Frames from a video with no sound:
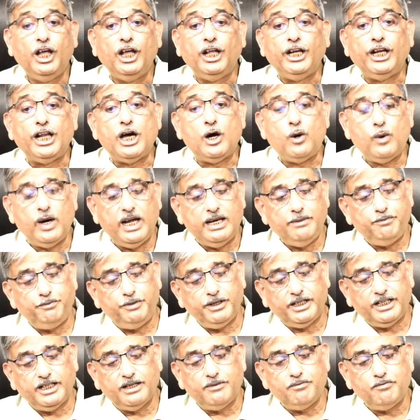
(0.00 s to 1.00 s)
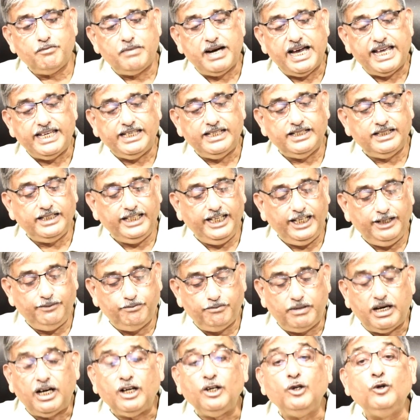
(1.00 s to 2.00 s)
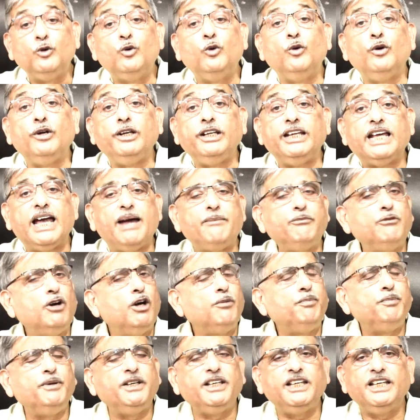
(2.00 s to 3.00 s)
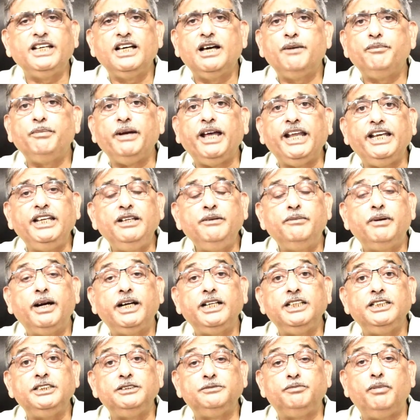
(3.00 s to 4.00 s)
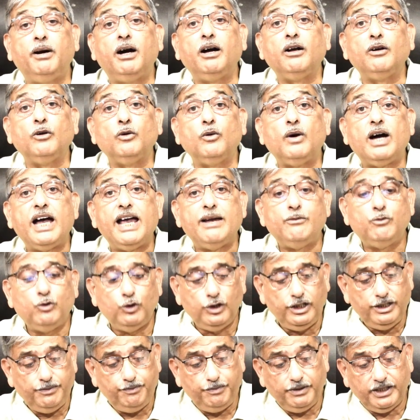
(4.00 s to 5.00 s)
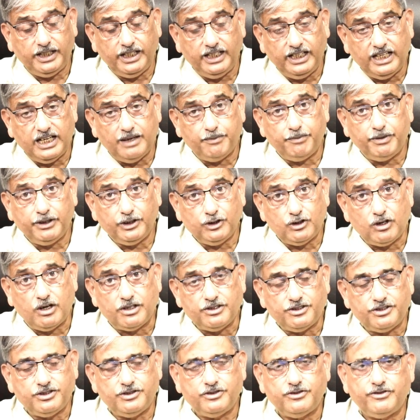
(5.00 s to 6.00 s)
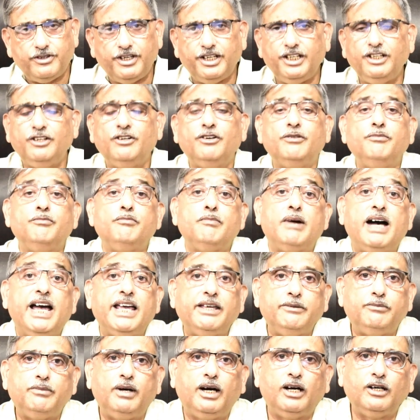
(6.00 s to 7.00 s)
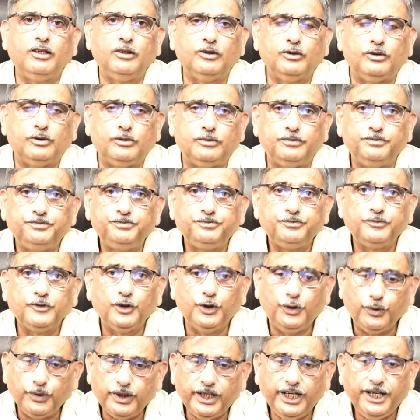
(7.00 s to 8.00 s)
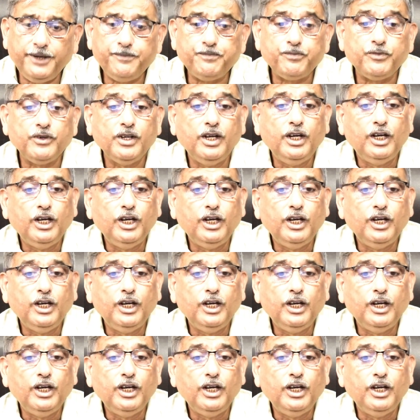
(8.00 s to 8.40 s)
Now I'll pick up my again bungalow only. I'm not picking up anybody's bungalow. I'm only picking up and concentrating on my bungalow. Okay.